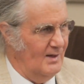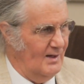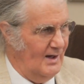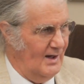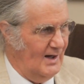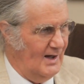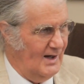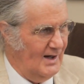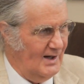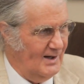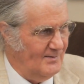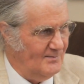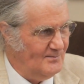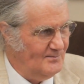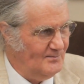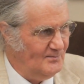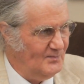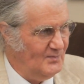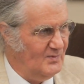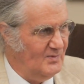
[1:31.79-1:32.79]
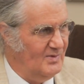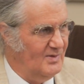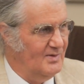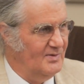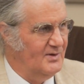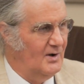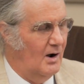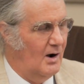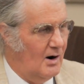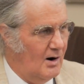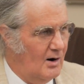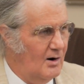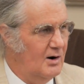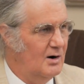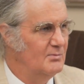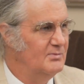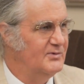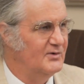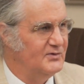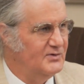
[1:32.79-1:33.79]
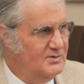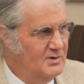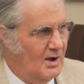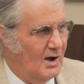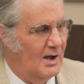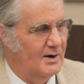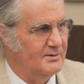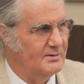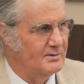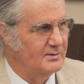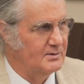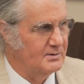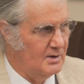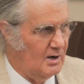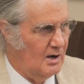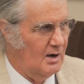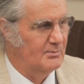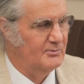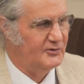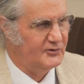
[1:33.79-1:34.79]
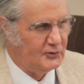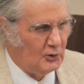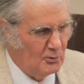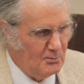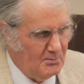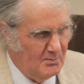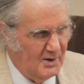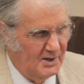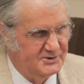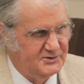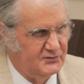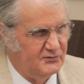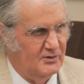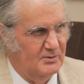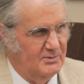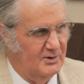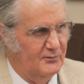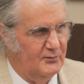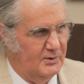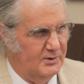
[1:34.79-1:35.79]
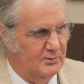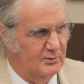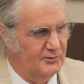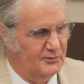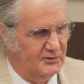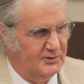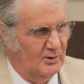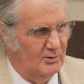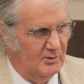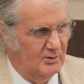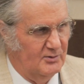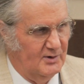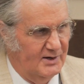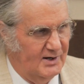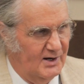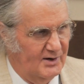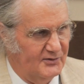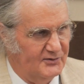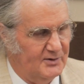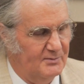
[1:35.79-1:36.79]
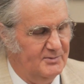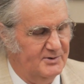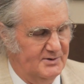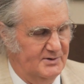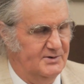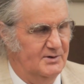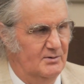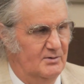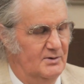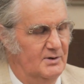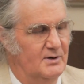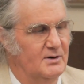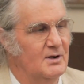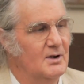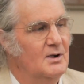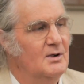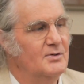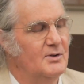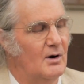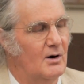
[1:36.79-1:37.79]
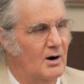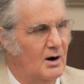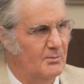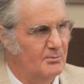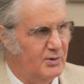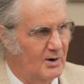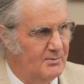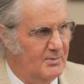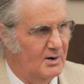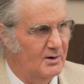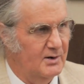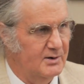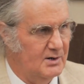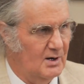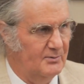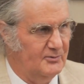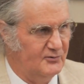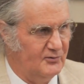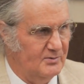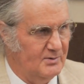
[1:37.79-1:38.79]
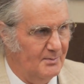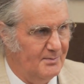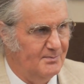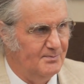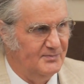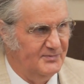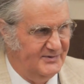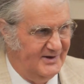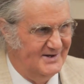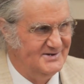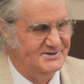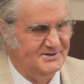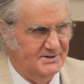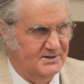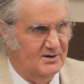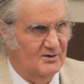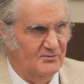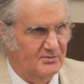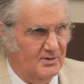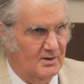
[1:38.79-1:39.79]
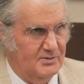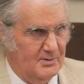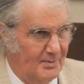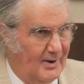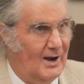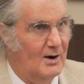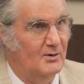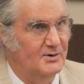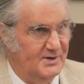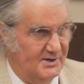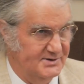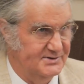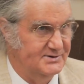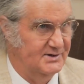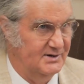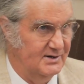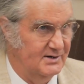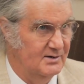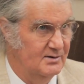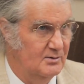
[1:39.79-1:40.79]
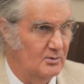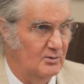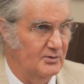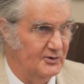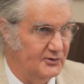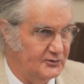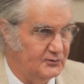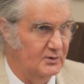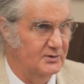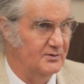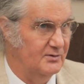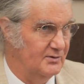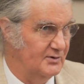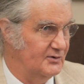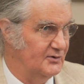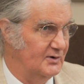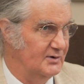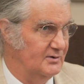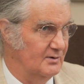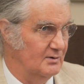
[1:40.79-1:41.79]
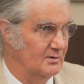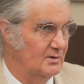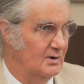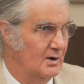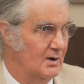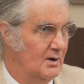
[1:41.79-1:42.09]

uh, the harm does not come so much from the frequency, although that has something to do with it. The harm primarily comes from the density of the power density or the strength of the signal.